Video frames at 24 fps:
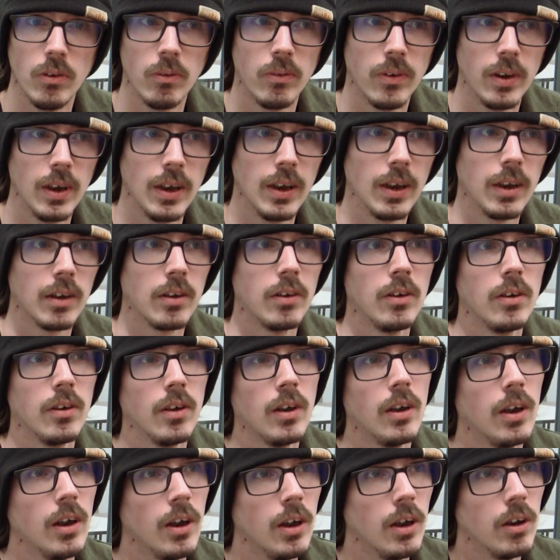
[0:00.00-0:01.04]
you take,
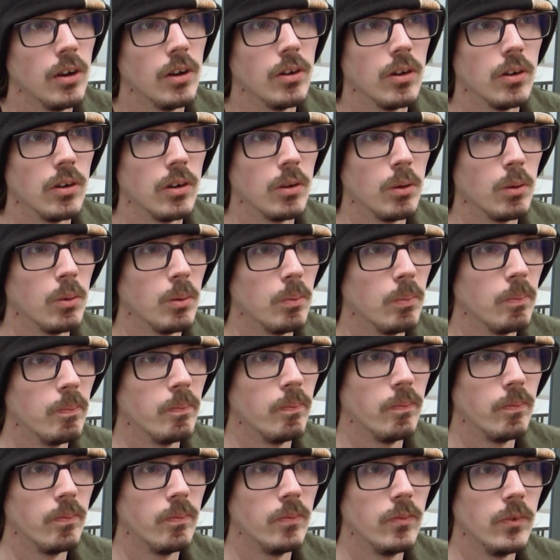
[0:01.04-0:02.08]

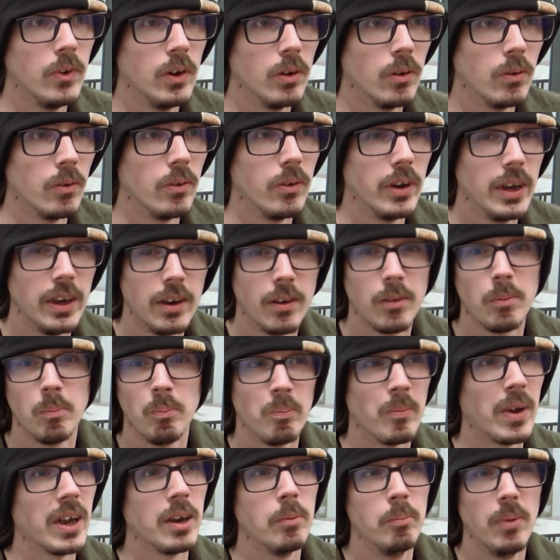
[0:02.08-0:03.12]
it
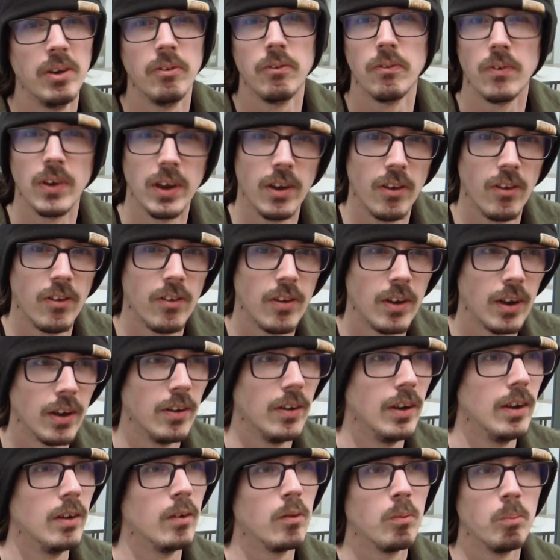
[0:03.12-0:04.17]
might be fancy
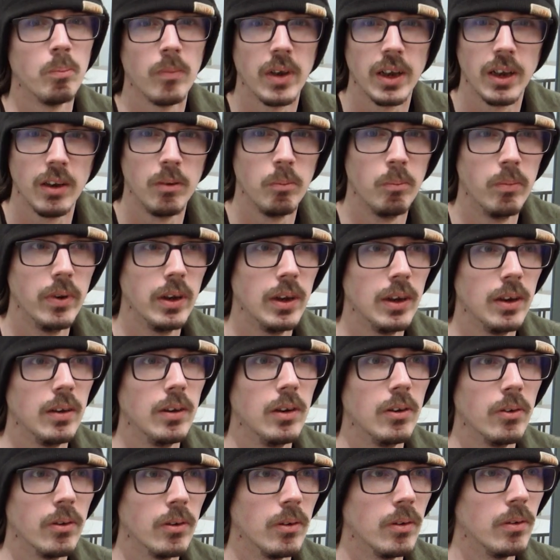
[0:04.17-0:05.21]
and it might
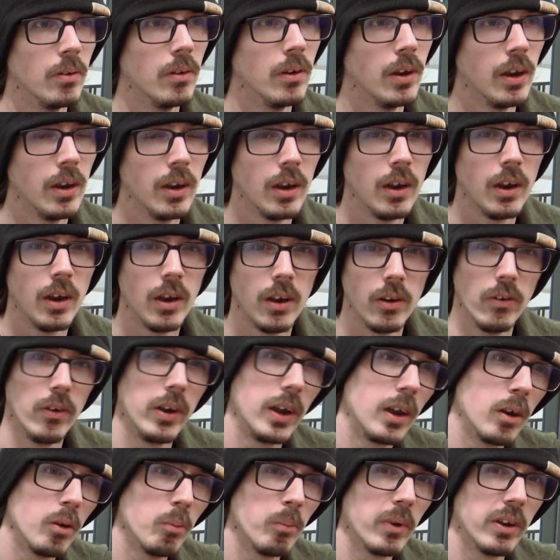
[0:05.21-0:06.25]
be, the
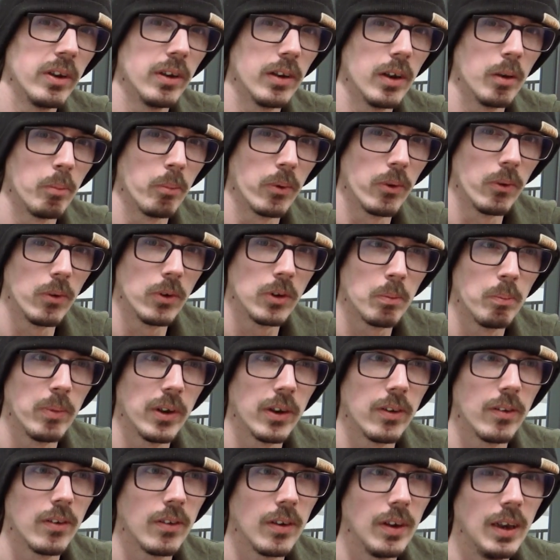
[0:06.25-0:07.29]
recommended approach,
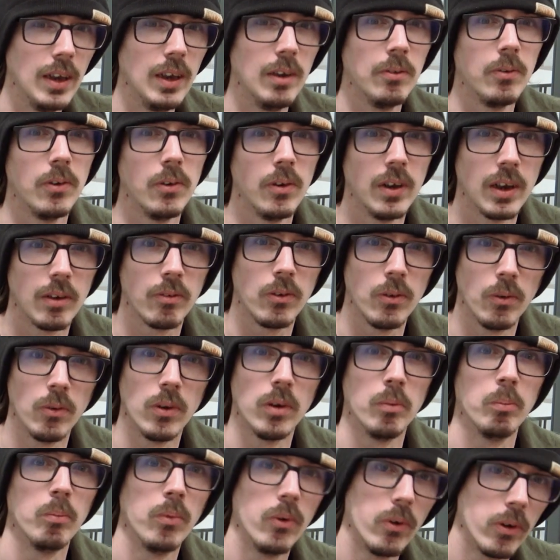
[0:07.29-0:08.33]
but if you have to
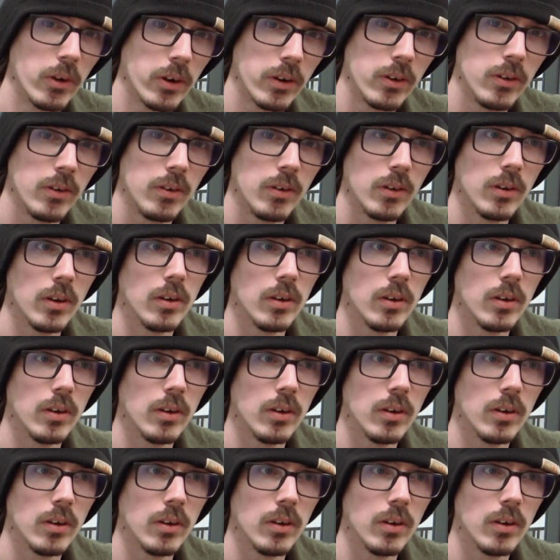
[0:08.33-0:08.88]
onboard